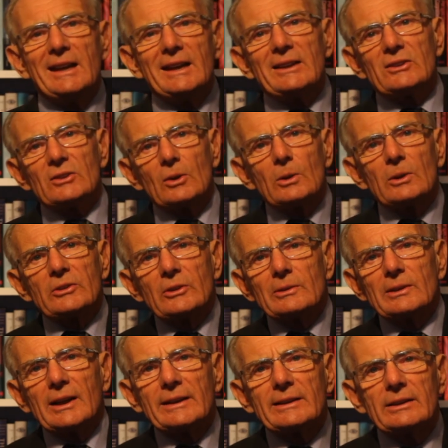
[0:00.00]
It's also
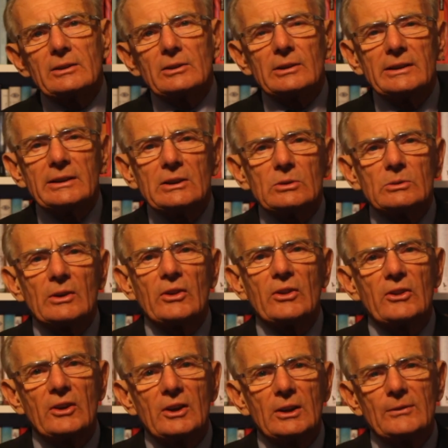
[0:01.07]
likely to lead to a
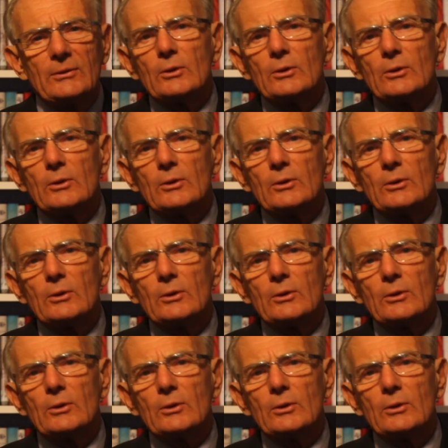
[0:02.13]
third